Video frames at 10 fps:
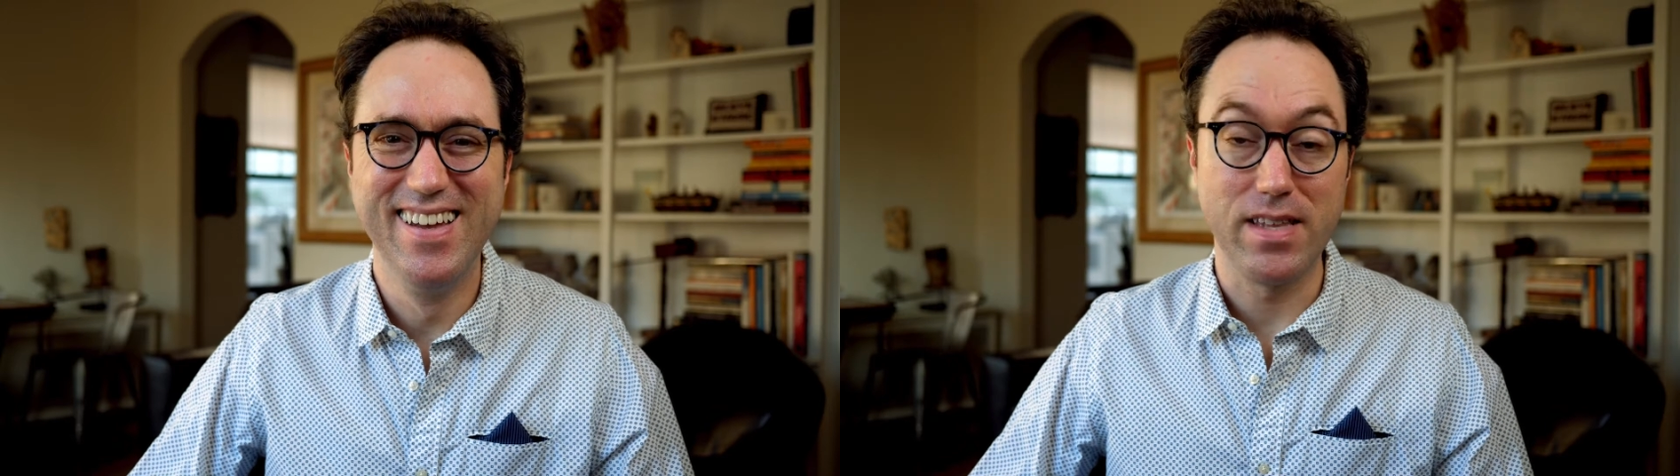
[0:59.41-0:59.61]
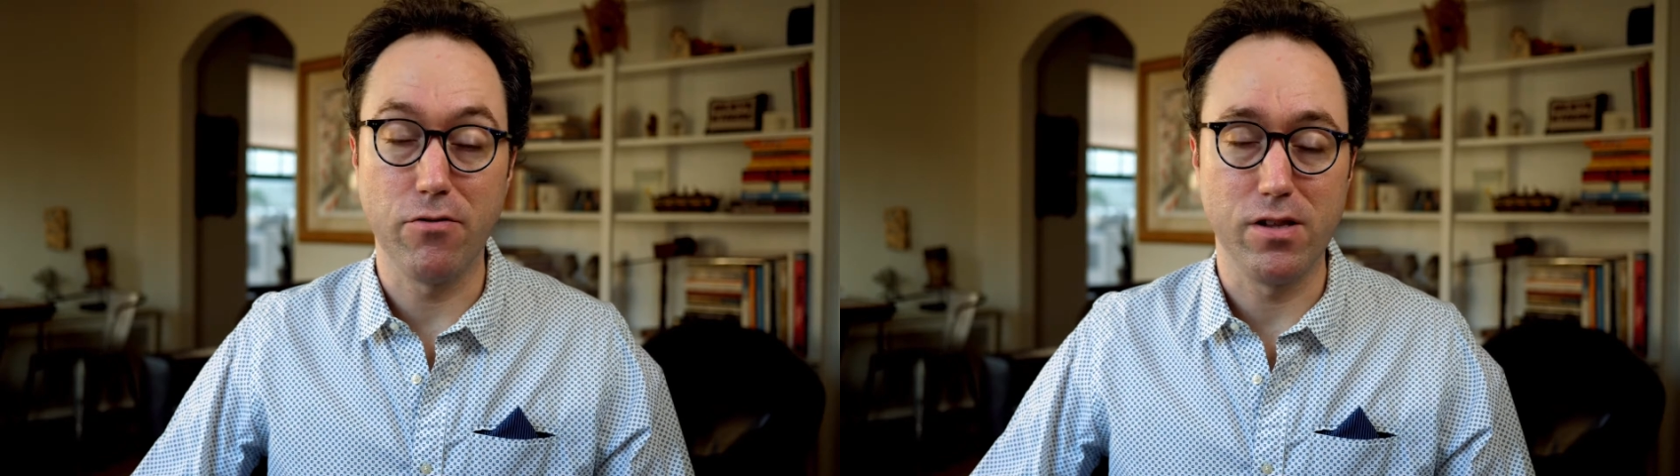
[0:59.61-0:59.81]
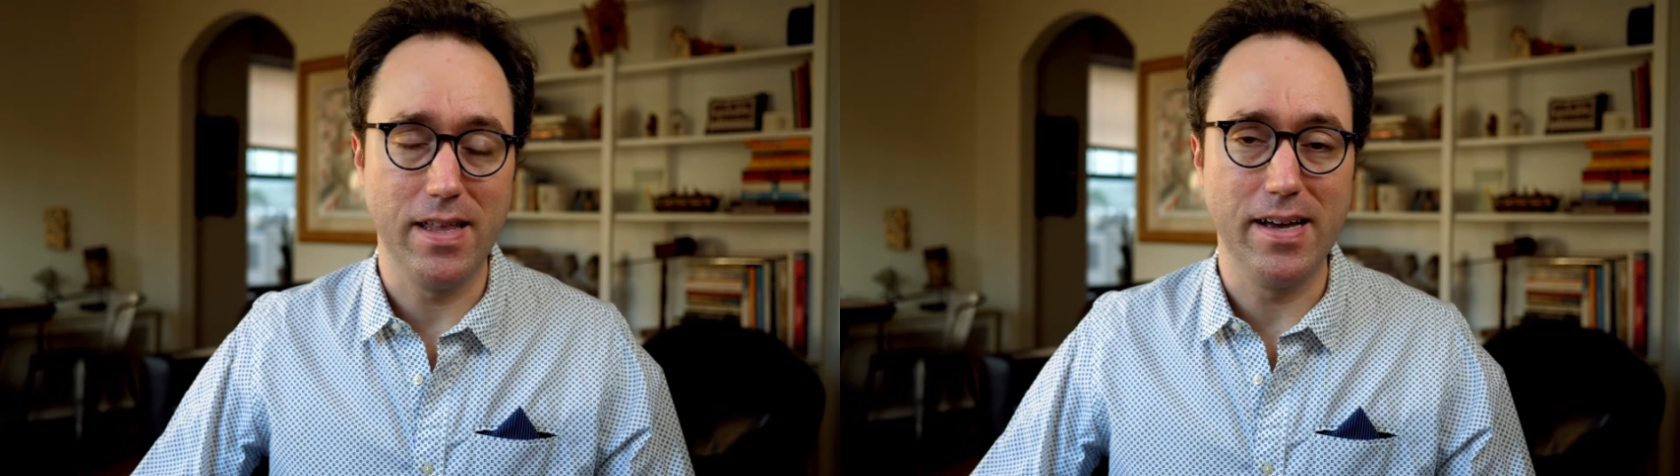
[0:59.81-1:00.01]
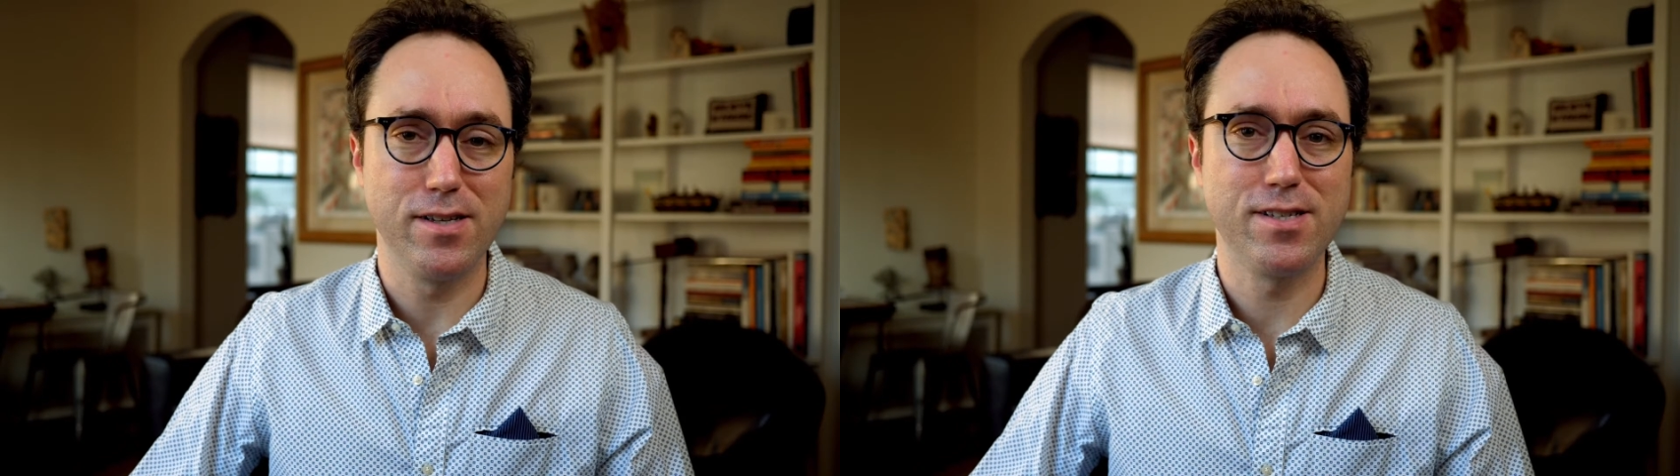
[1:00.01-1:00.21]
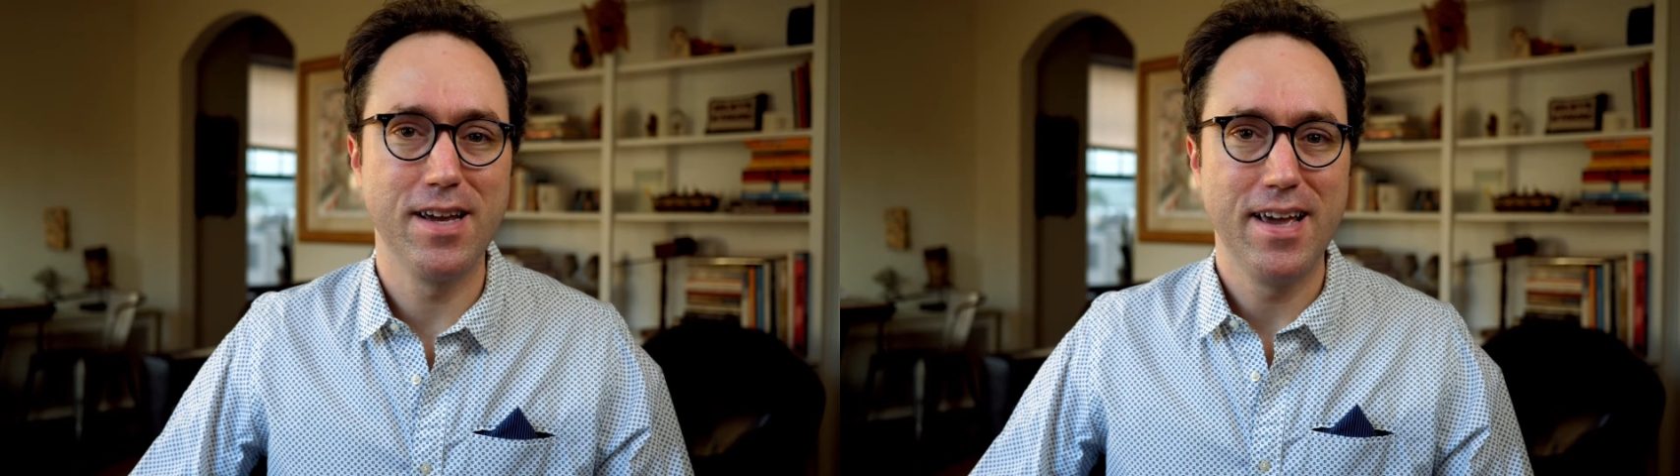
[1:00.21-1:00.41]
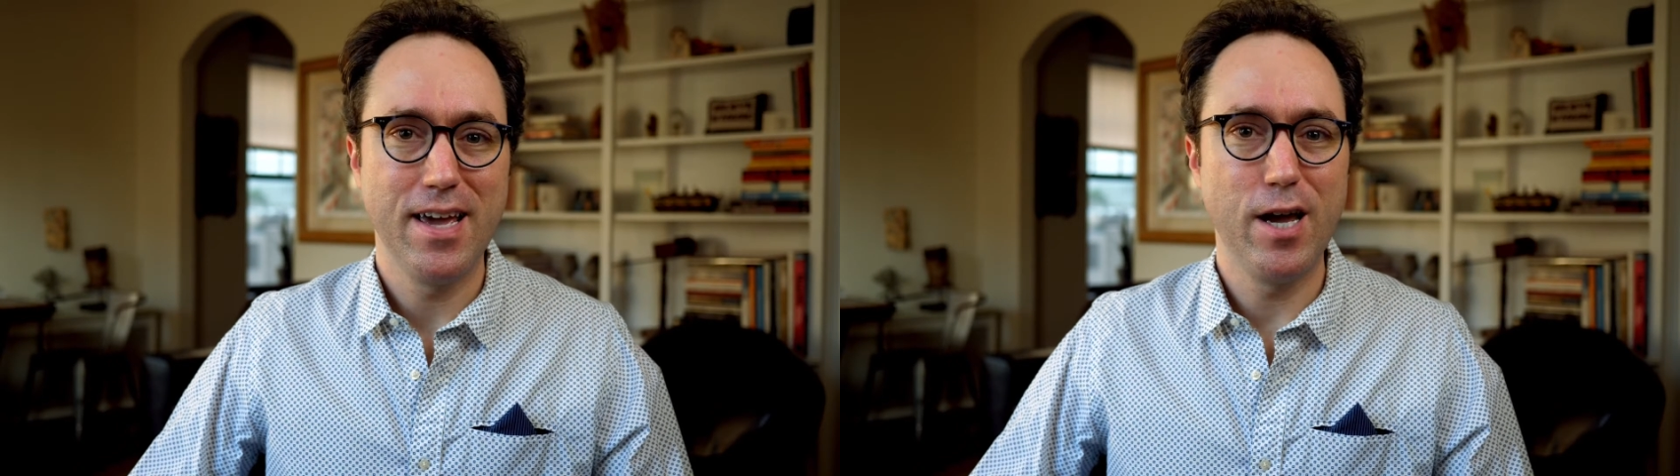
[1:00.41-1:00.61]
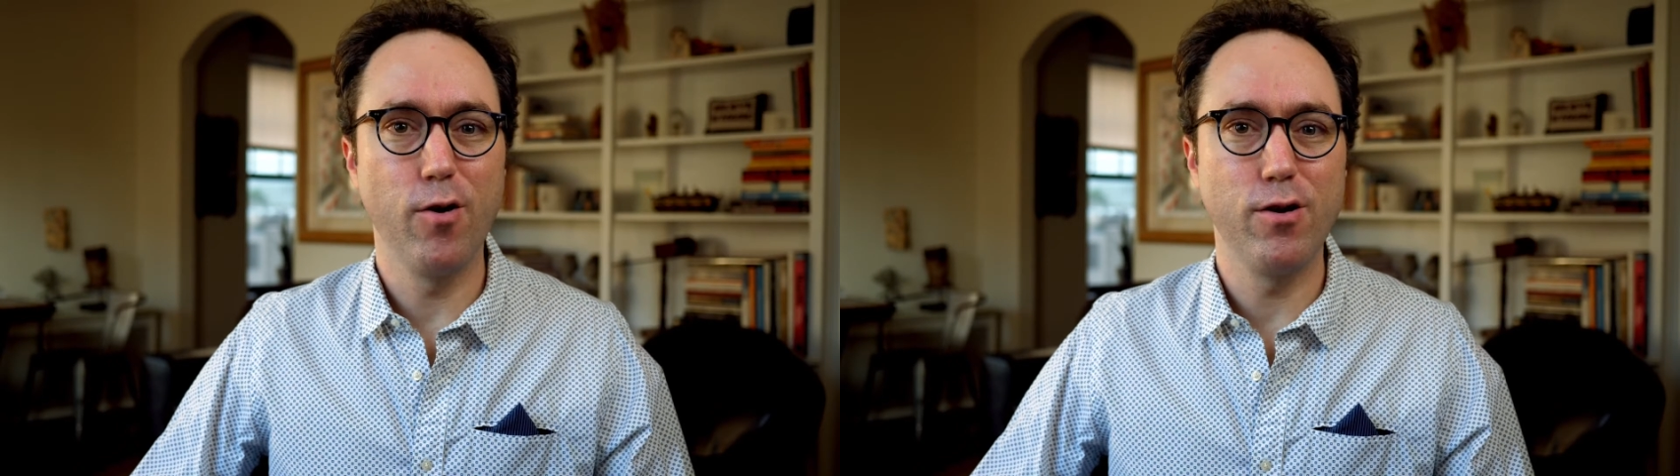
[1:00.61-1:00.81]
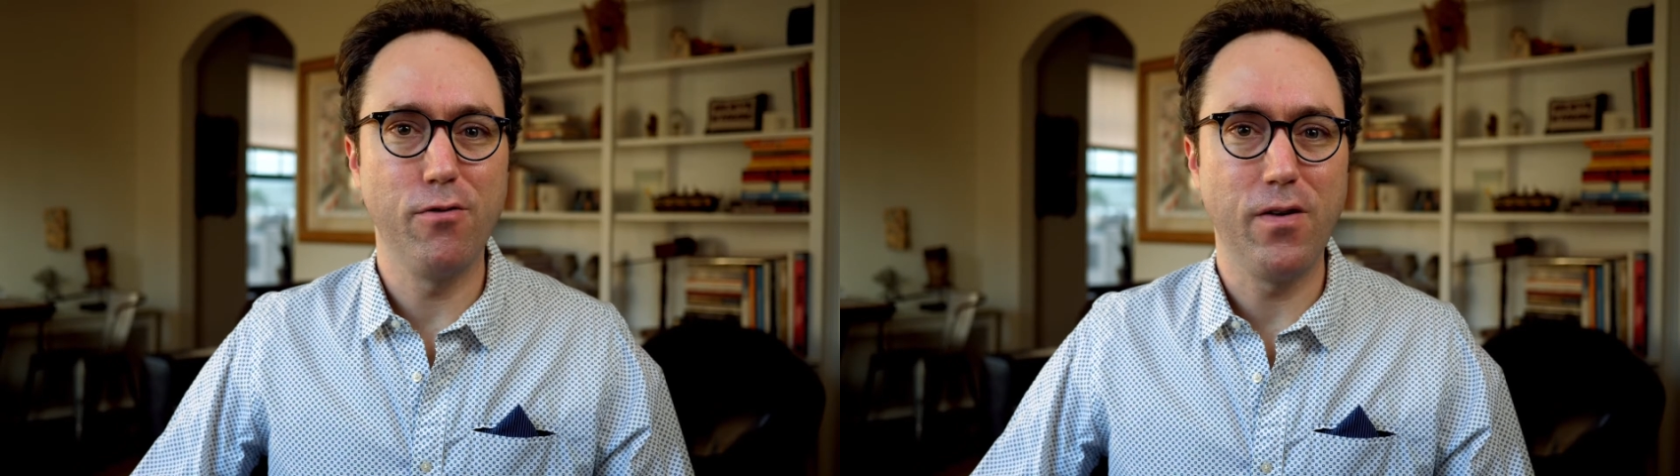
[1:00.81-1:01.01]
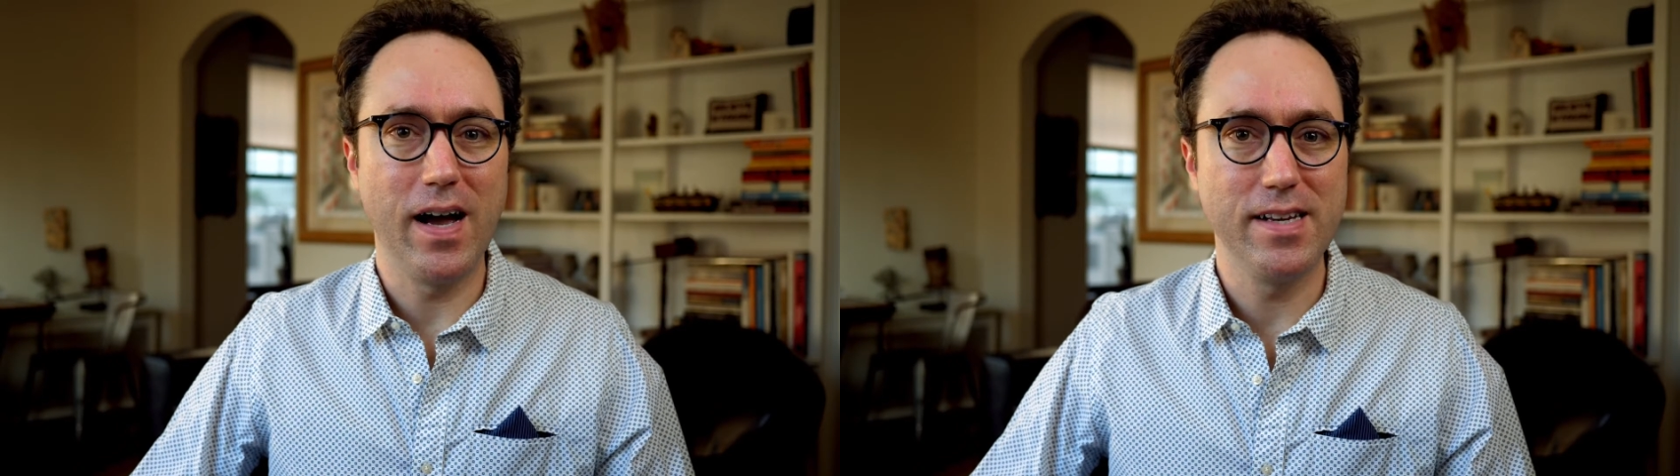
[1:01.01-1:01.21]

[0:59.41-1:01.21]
Nevertheless, here you'll find